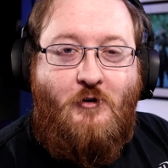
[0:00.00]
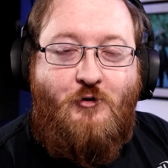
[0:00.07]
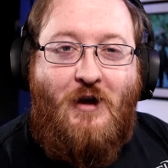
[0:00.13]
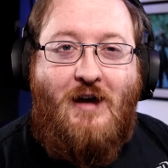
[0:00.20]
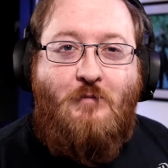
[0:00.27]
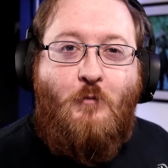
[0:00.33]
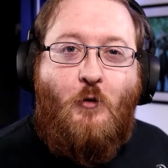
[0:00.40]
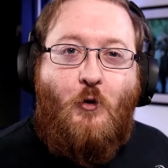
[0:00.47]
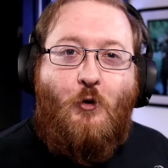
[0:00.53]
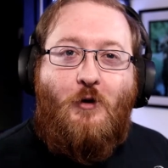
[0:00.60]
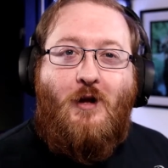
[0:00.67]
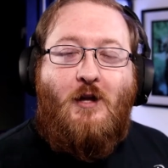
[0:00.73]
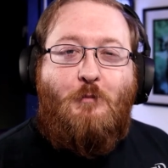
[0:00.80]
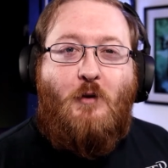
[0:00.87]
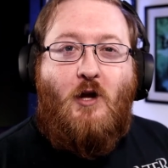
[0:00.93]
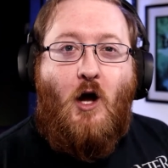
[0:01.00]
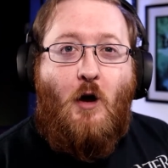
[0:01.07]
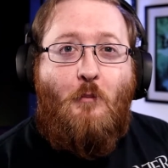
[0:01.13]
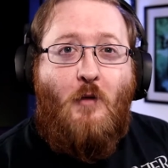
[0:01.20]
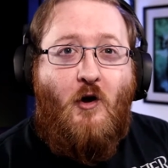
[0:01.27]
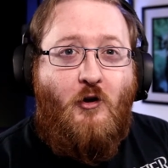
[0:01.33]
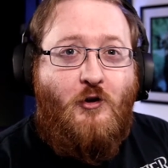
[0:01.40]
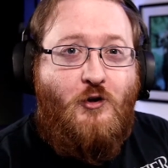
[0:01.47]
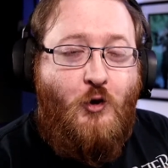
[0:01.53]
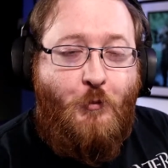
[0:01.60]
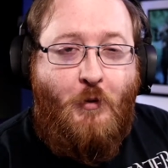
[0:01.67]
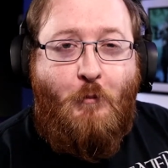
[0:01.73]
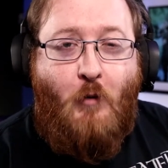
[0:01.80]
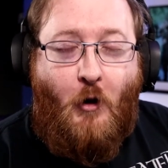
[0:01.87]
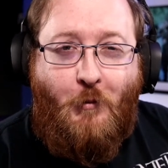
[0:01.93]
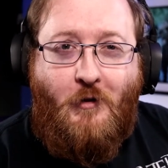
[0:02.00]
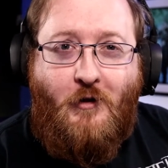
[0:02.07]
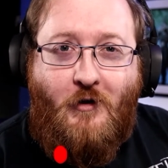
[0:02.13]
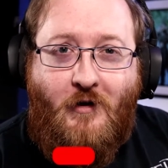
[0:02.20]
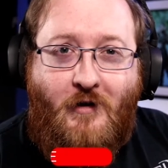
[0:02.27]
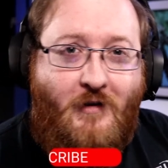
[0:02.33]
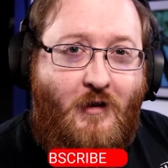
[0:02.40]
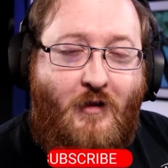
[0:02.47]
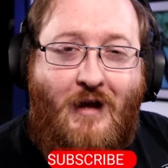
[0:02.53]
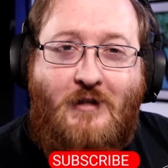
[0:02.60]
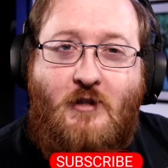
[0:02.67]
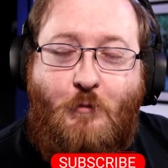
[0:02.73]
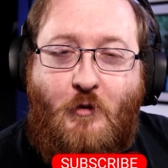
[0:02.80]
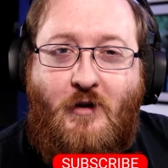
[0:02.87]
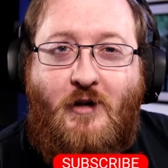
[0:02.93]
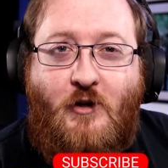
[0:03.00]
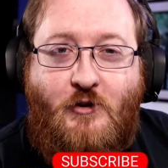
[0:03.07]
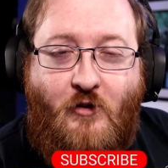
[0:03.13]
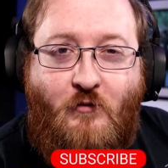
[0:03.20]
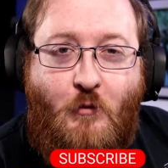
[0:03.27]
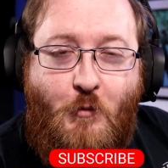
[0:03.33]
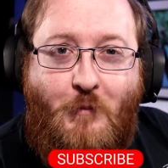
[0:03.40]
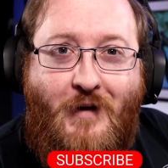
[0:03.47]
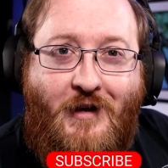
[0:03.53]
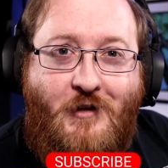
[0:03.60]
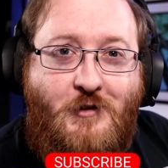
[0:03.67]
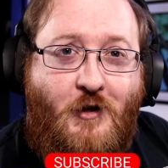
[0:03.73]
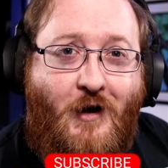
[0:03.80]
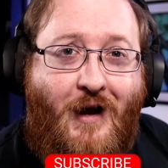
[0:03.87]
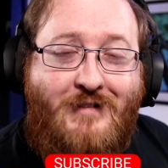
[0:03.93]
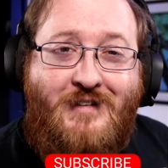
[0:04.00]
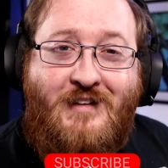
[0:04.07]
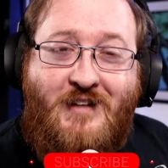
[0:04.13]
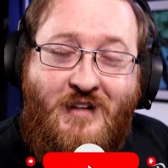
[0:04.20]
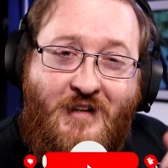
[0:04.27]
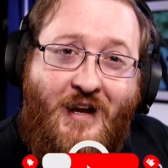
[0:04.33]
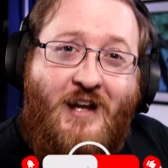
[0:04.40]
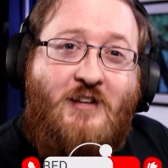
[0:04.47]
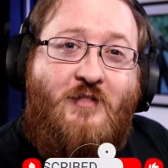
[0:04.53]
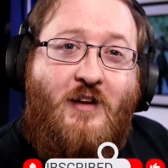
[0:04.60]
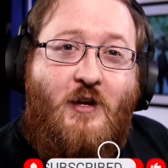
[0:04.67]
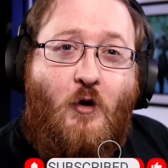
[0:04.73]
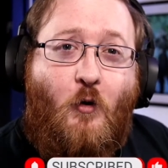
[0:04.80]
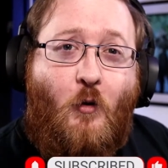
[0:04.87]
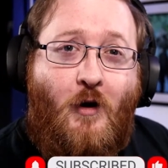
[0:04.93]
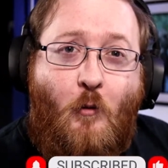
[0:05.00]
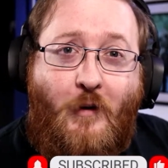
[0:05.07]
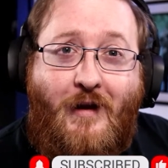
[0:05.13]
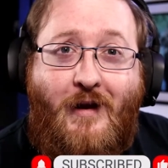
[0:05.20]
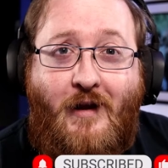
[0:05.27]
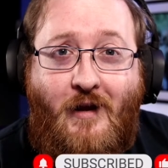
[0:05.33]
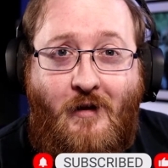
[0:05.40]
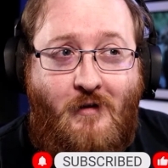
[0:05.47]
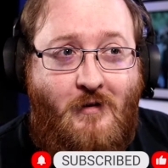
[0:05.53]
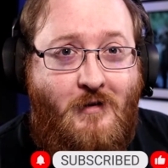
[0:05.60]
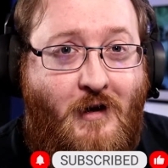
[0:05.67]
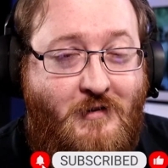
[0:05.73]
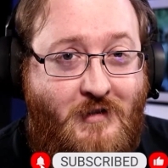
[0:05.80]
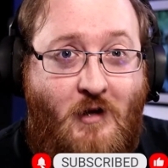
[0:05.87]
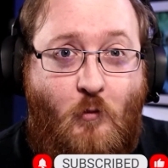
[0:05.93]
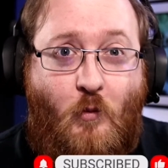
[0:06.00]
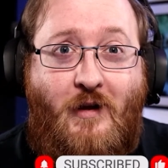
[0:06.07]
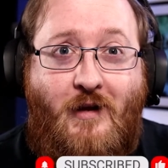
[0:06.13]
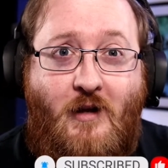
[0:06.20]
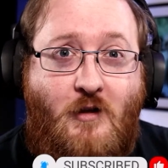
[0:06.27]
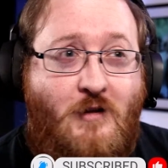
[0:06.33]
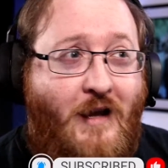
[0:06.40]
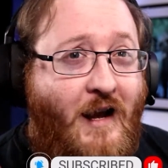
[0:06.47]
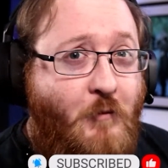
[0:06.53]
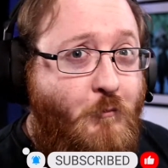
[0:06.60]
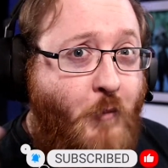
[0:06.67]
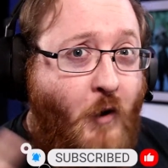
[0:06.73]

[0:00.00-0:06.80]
Draft mode has become super popular in the last couple of years of Football Manager, and in today's video, I say we because I have